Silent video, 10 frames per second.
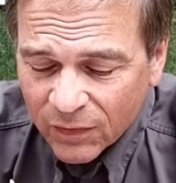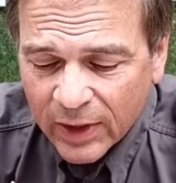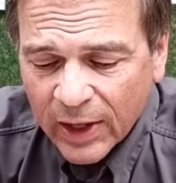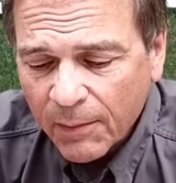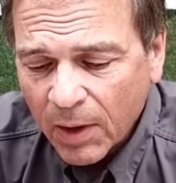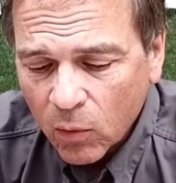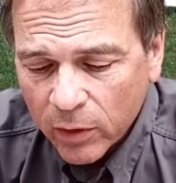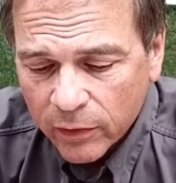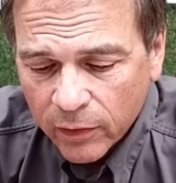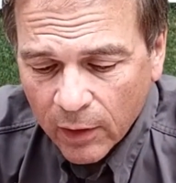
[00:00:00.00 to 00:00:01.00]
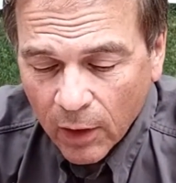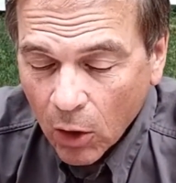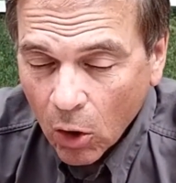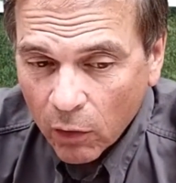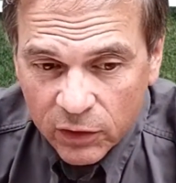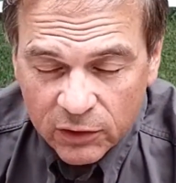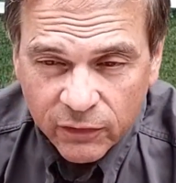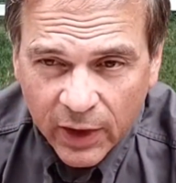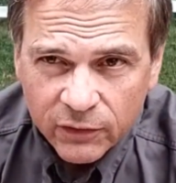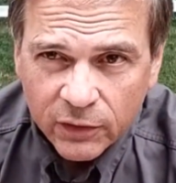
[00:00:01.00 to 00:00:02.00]
They came up with all
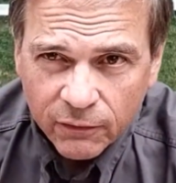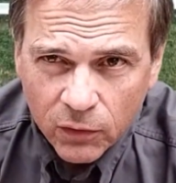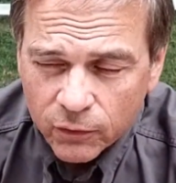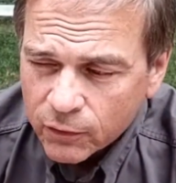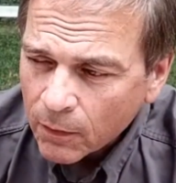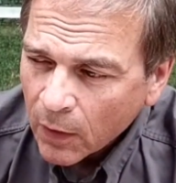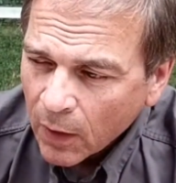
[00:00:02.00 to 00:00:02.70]
these fancy foods